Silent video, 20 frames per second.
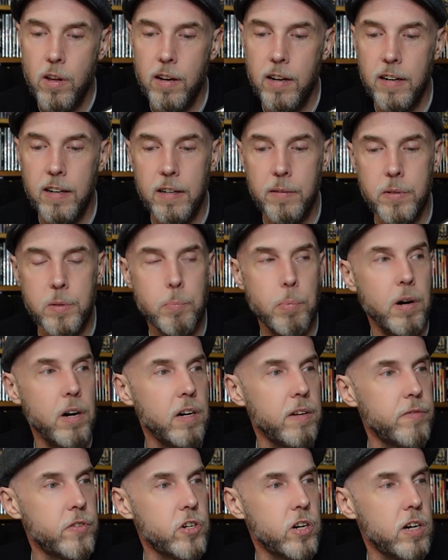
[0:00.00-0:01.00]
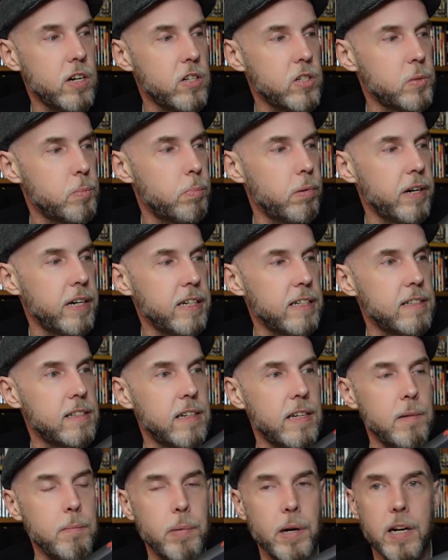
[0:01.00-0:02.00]
Uh, I was part of Charles
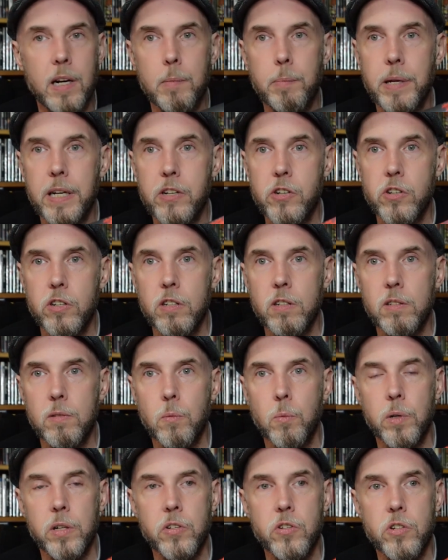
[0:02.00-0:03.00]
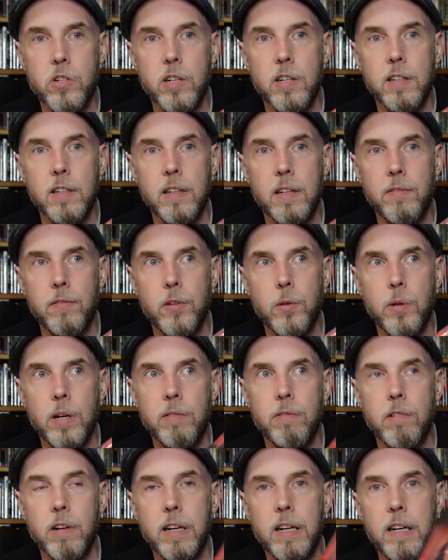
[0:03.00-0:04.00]
Brand's Empire Picture, which uh, if you
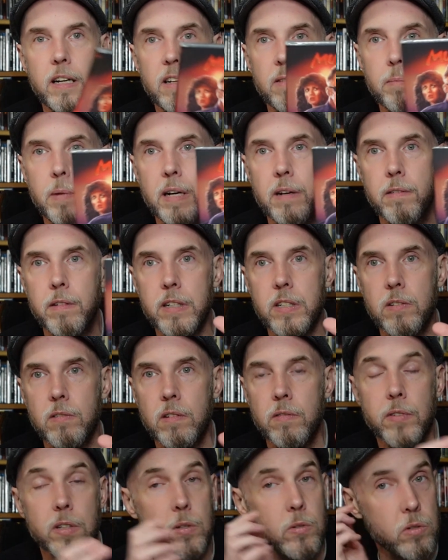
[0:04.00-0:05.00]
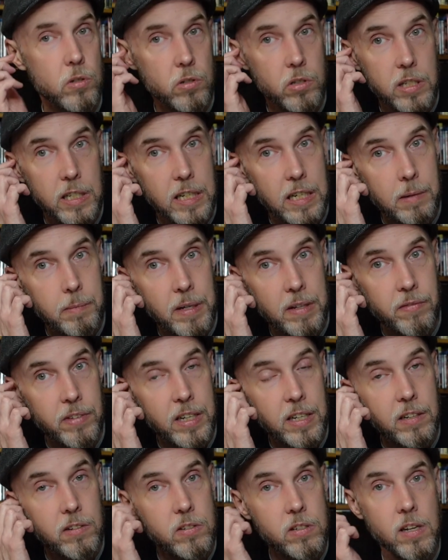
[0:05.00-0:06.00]
have read any of my recent reviews or seen any of my
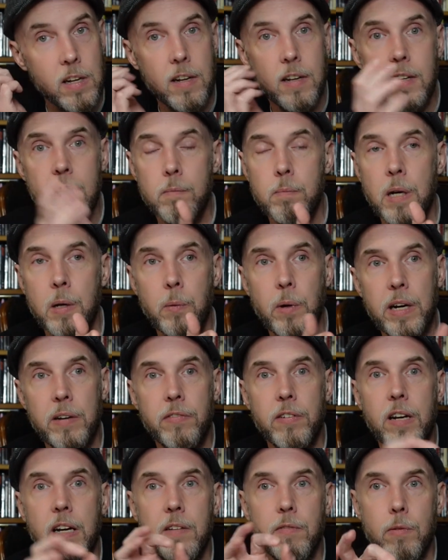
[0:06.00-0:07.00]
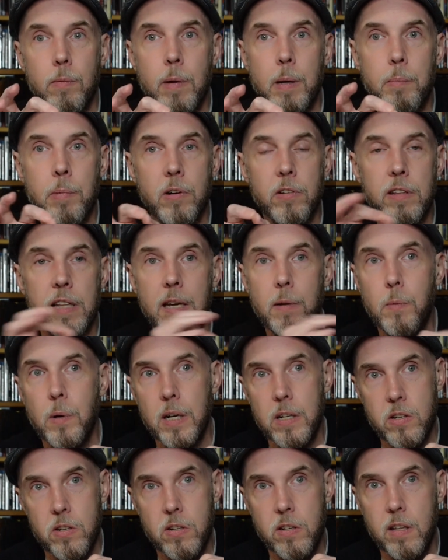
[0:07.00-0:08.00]
videos, my wife and I, for my birthday,
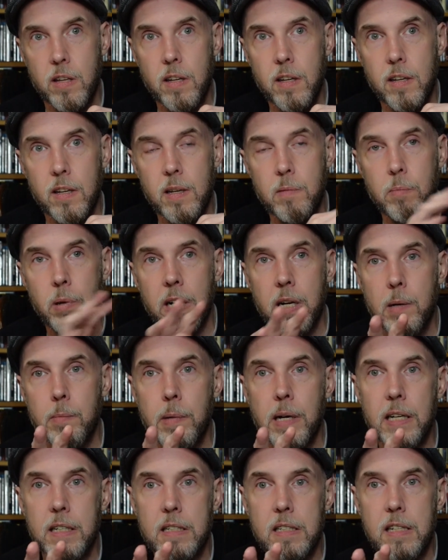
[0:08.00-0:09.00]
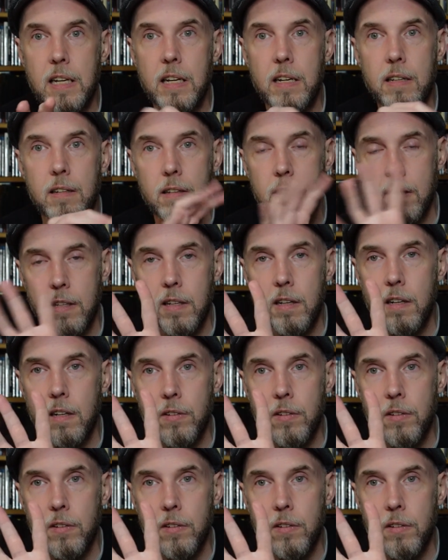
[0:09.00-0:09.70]
watched the Empire box set, the